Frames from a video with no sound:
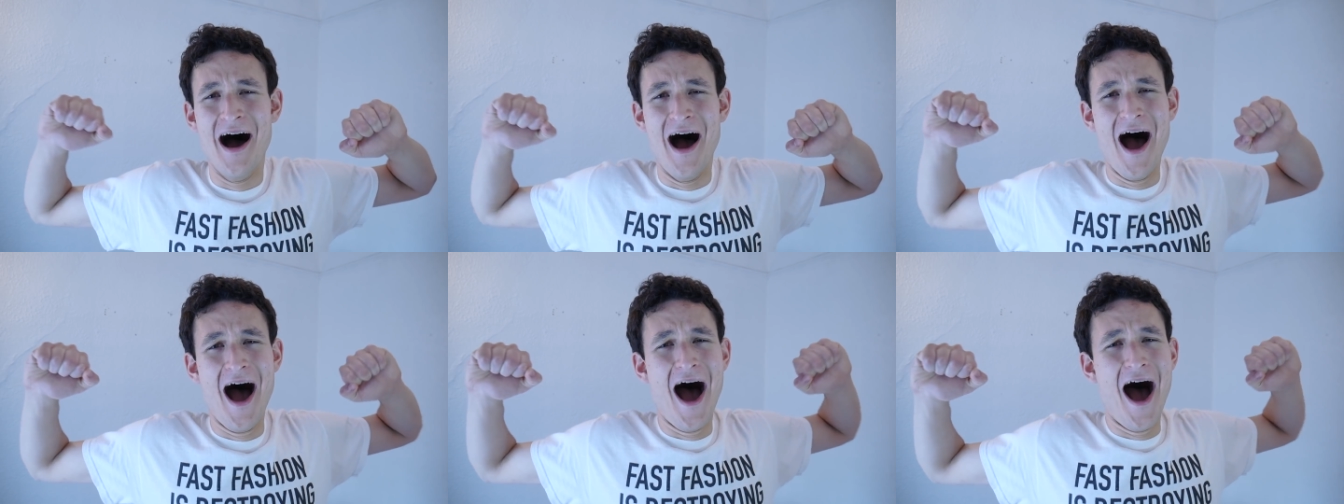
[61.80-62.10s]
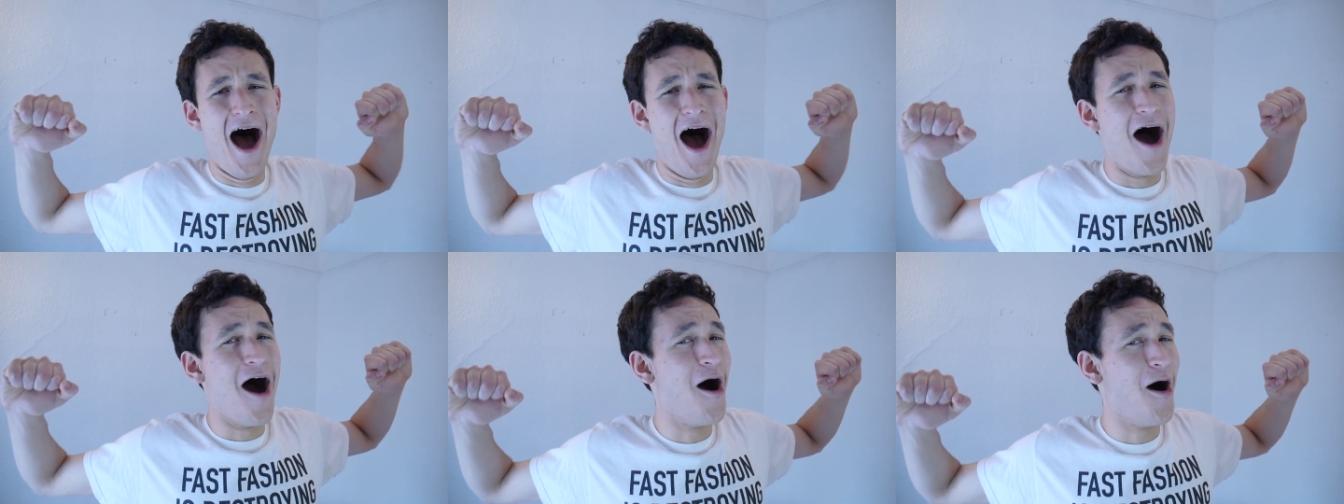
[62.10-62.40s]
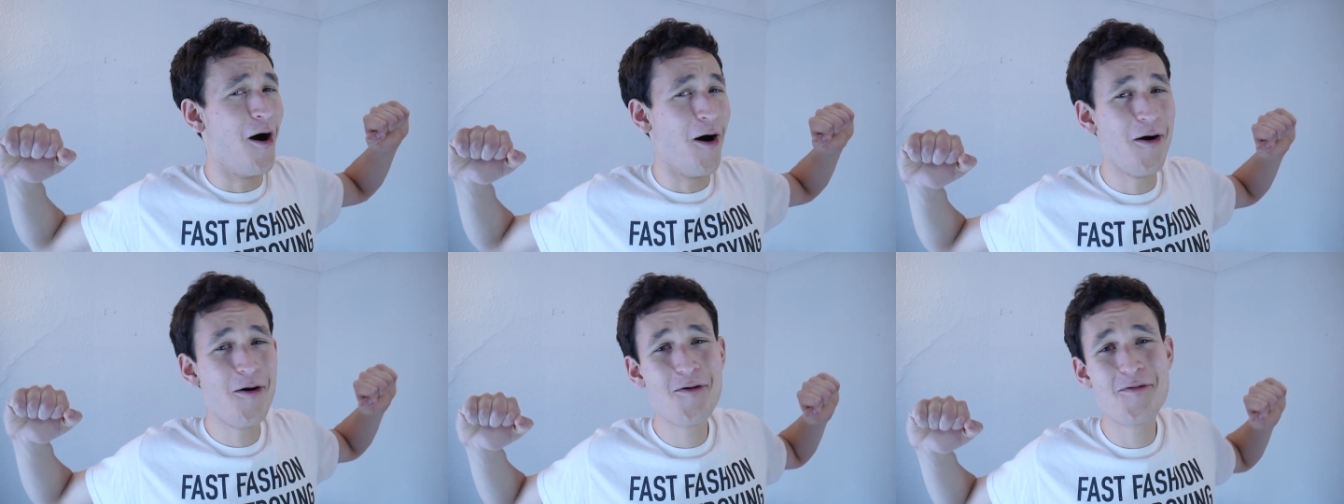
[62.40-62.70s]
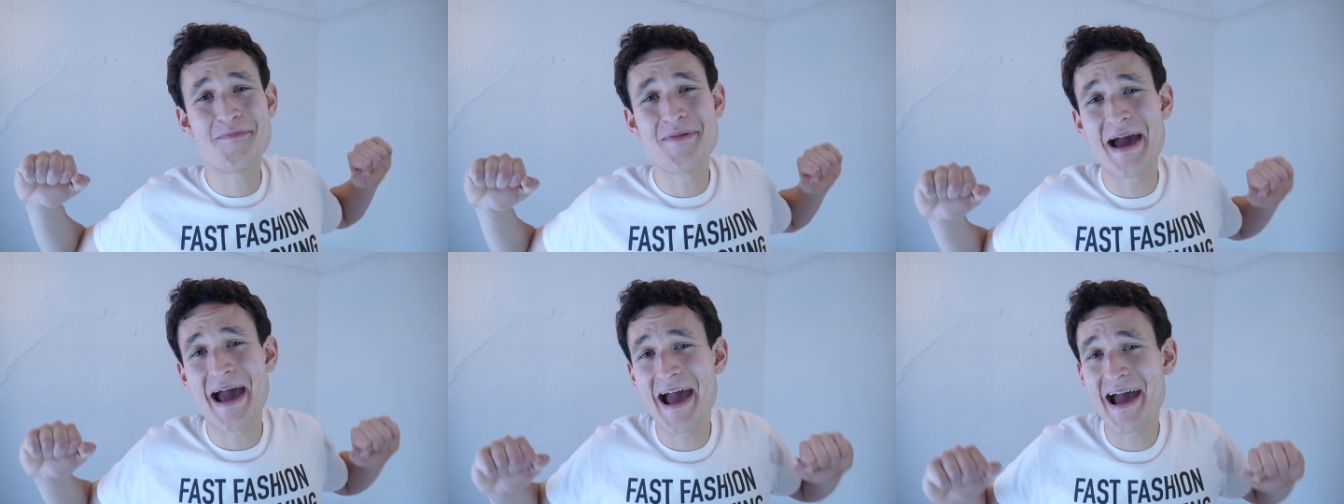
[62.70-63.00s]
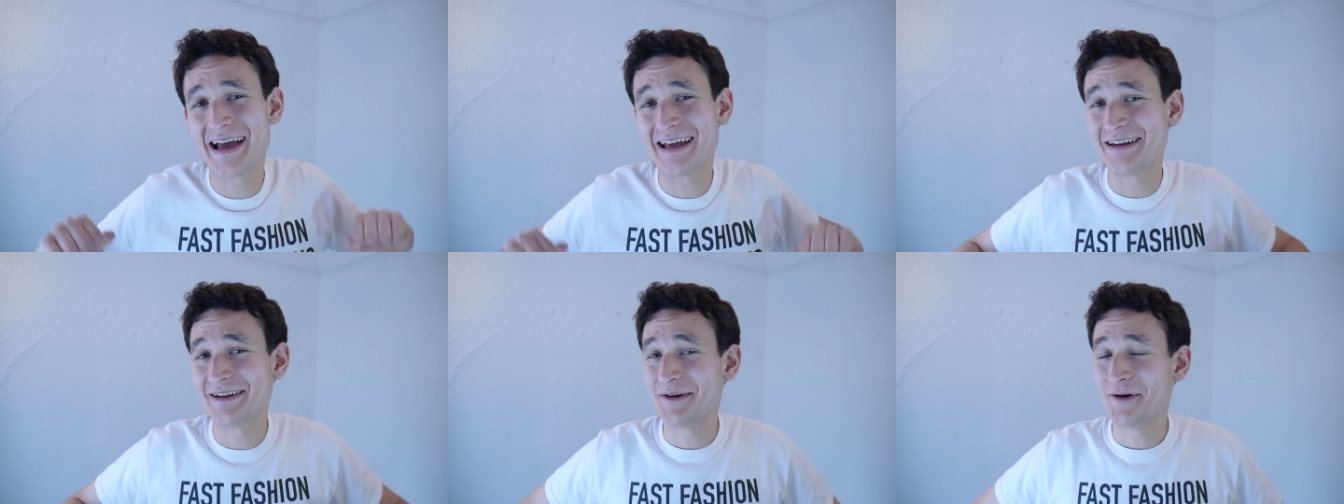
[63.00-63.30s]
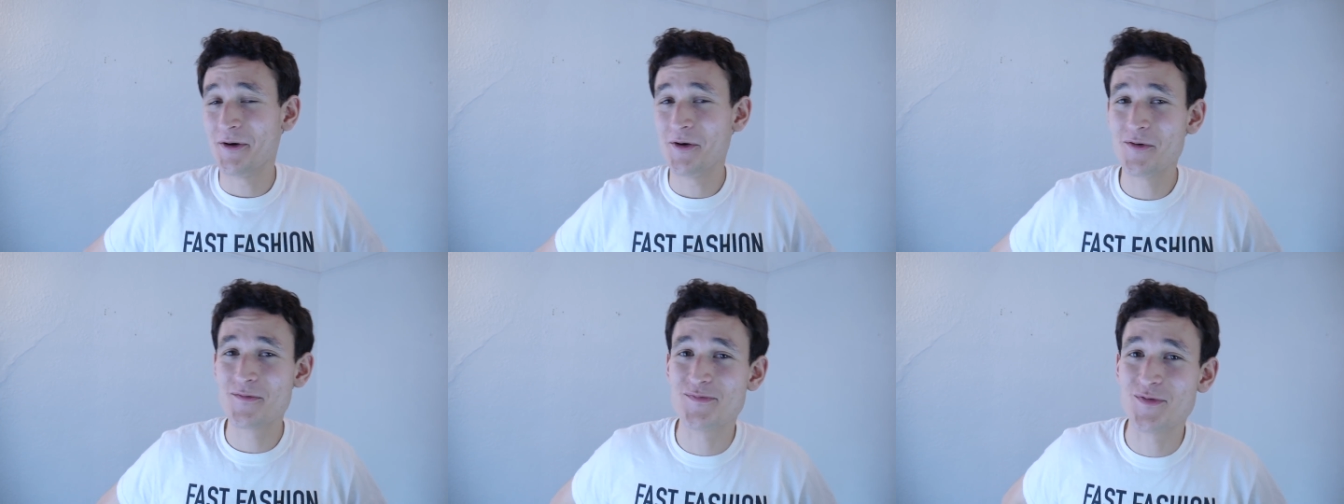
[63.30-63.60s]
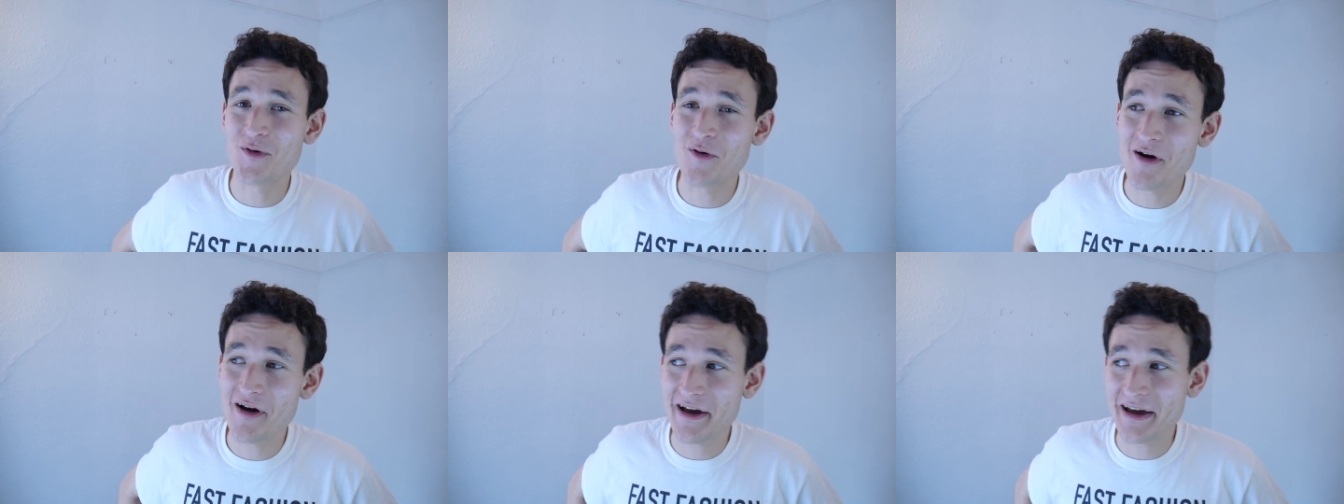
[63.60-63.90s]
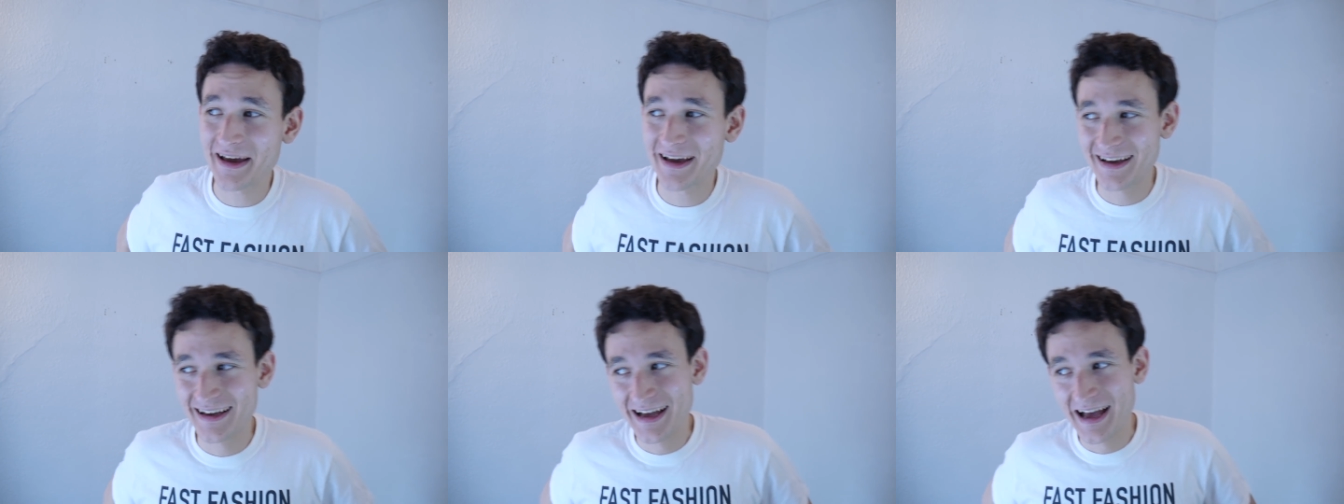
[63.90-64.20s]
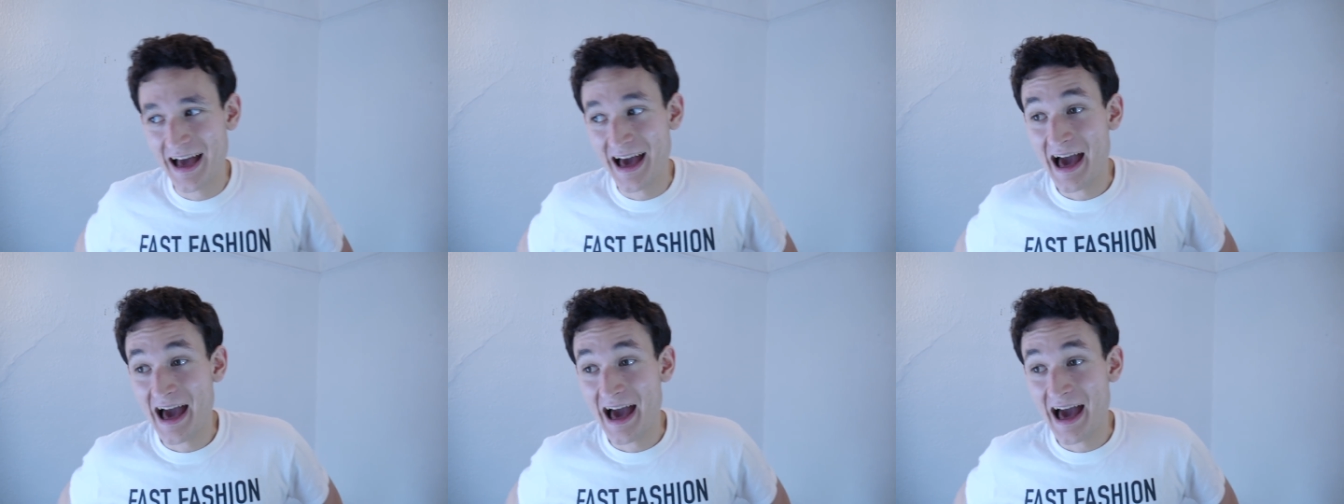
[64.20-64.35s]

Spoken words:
Oh man, oh boy.